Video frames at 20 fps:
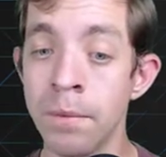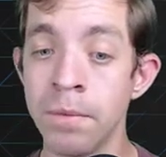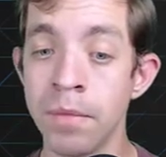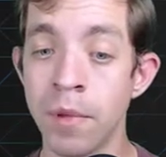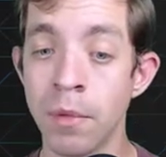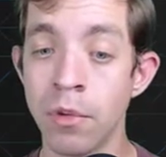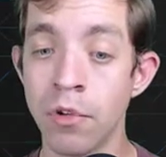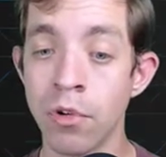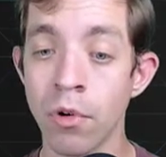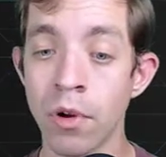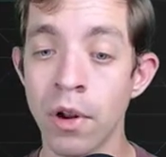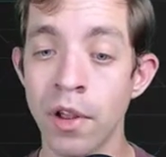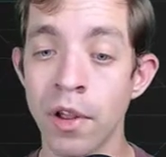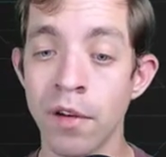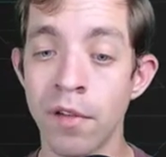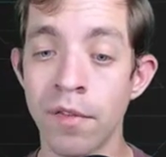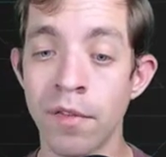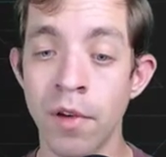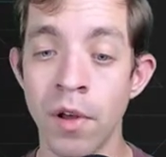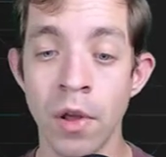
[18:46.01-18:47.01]
The majority
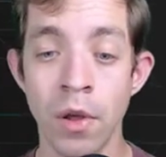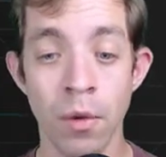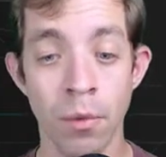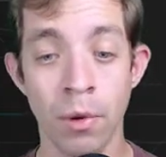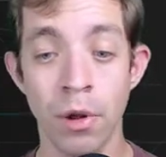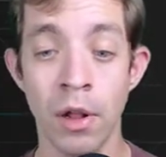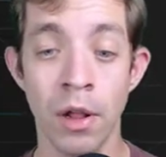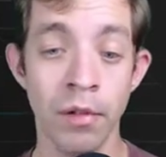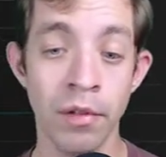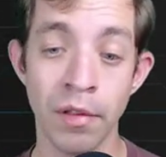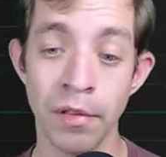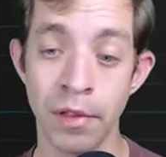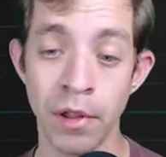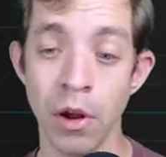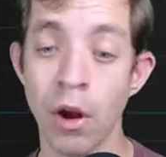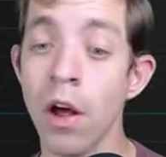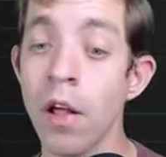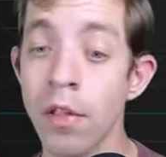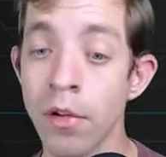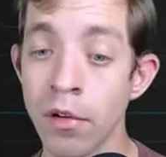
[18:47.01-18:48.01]
of, well, at least the
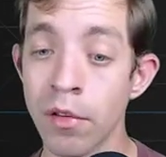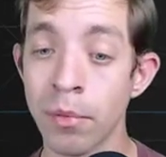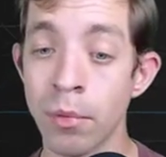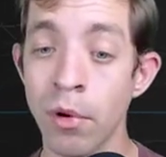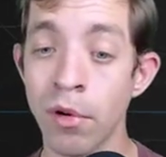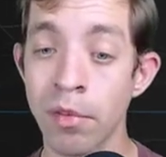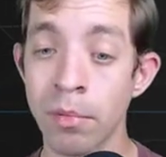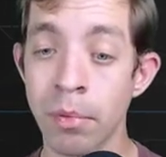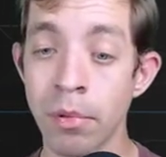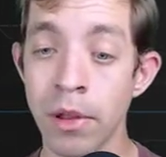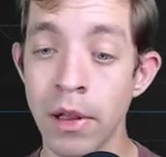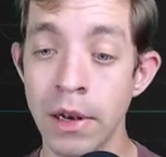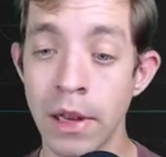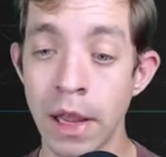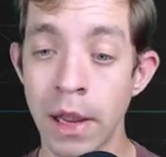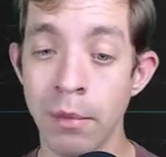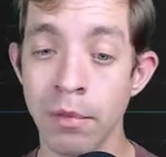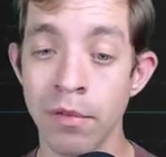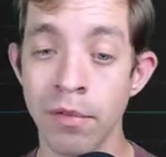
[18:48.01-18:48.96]
author's most played games,